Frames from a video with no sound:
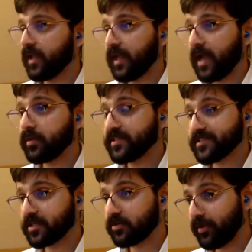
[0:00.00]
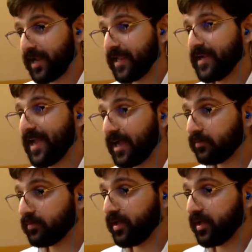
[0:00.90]
I want you to create an
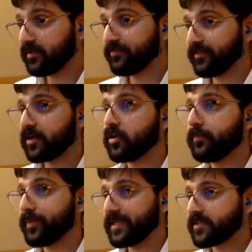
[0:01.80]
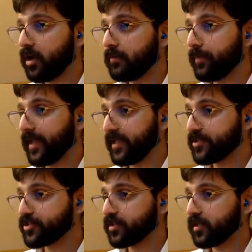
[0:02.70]
outline for that company's
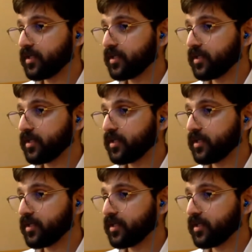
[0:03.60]
homepage,